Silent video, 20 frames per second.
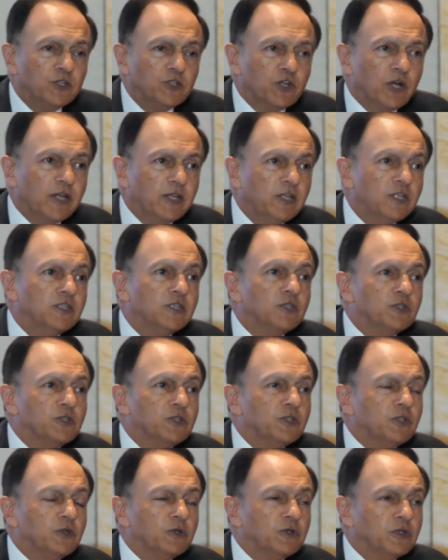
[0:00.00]
Chinese
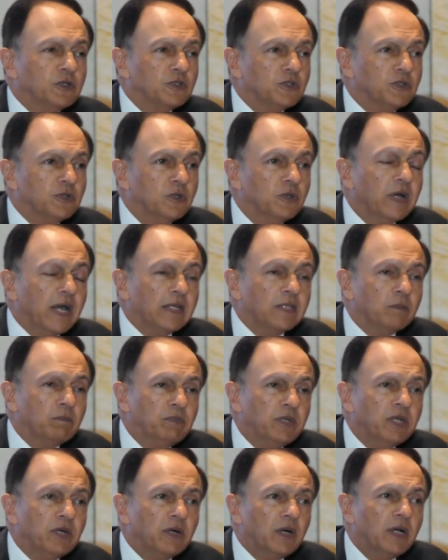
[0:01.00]
institutions do, and the
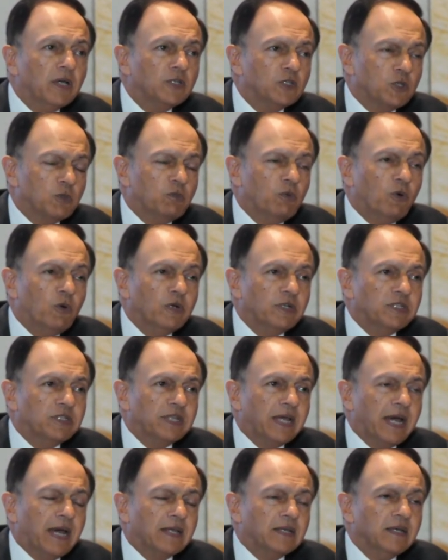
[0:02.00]
BRI supports
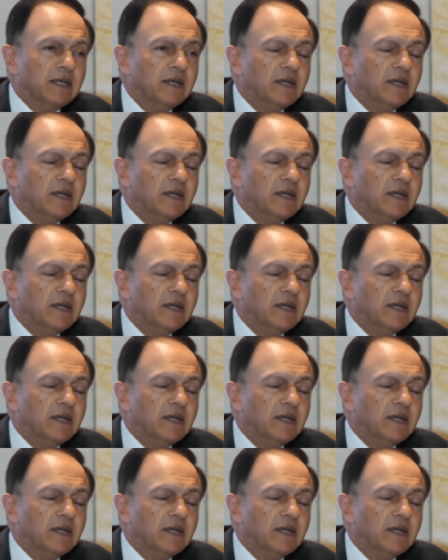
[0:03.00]
that.